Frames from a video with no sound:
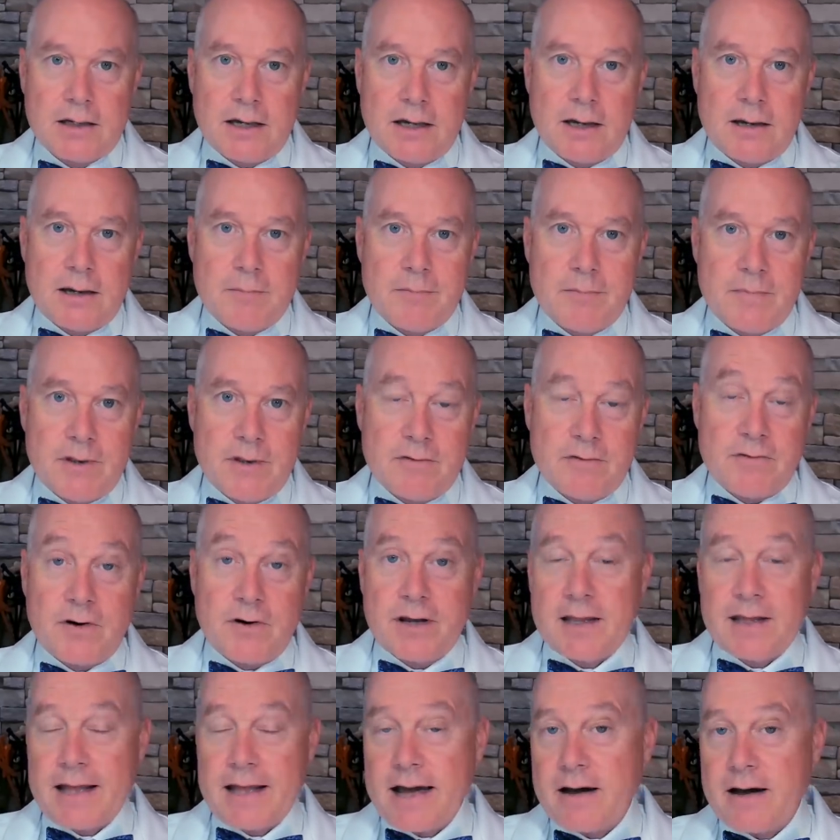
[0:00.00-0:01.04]
Um, they're
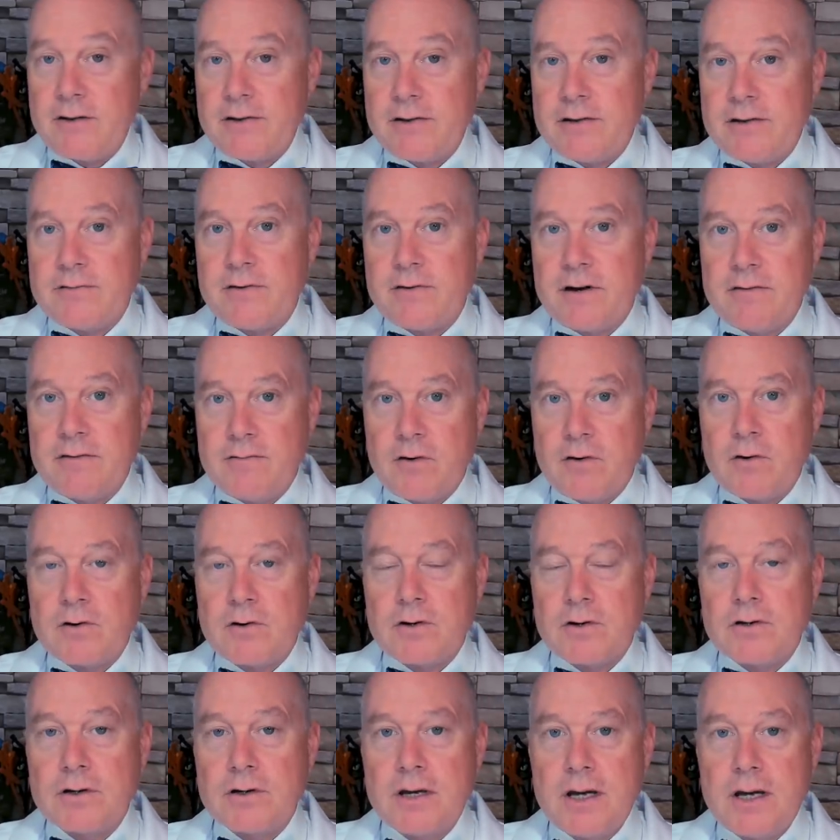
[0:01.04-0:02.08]
very loud, they're very
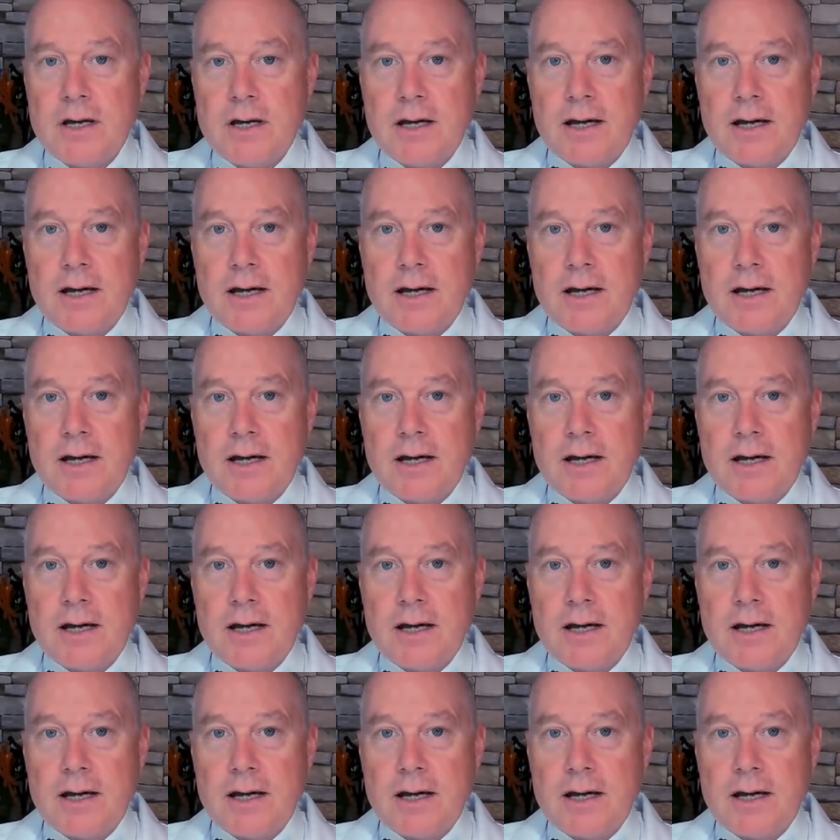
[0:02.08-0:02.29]
vocal.